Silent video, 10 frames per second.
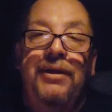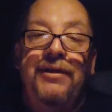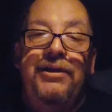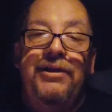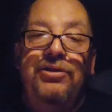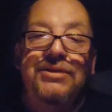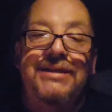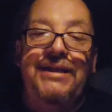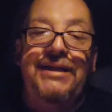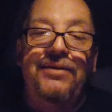you'll
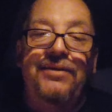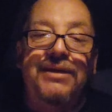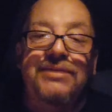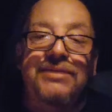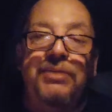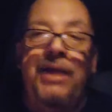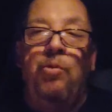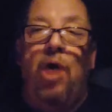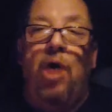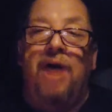see, because when they
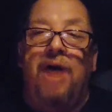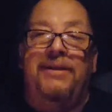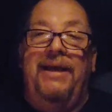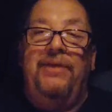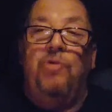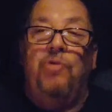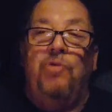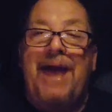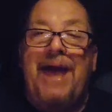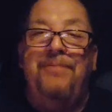walk, they
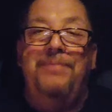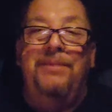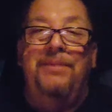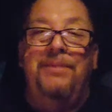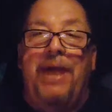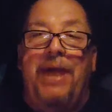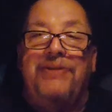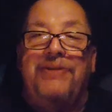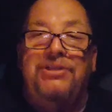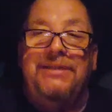grab the
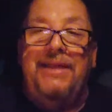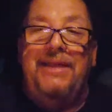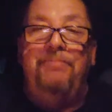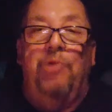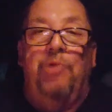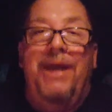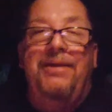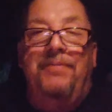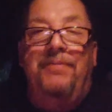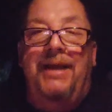branches and they break
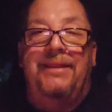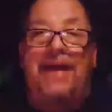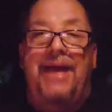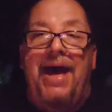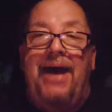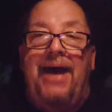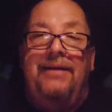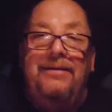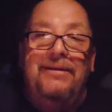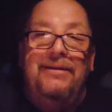them like that.
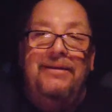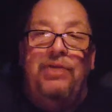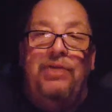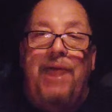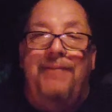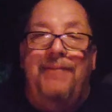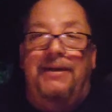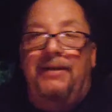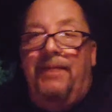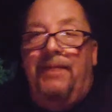They grab it
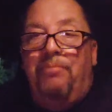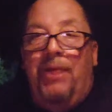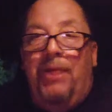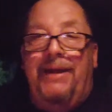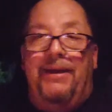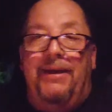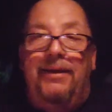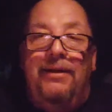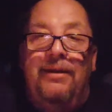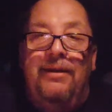and they break it.
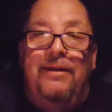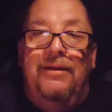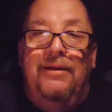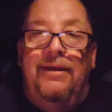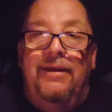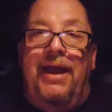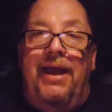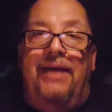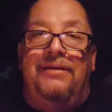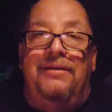
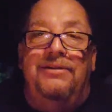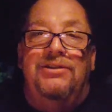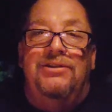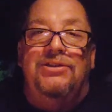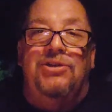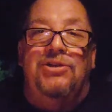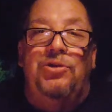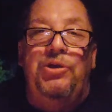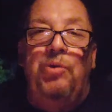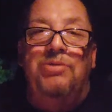And so
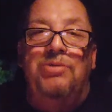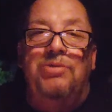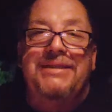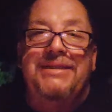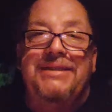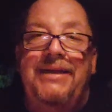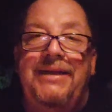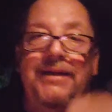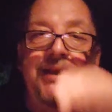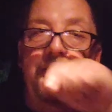you won't see
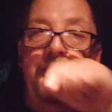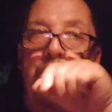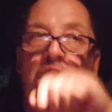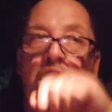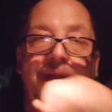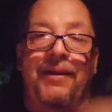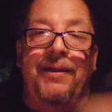anything broken.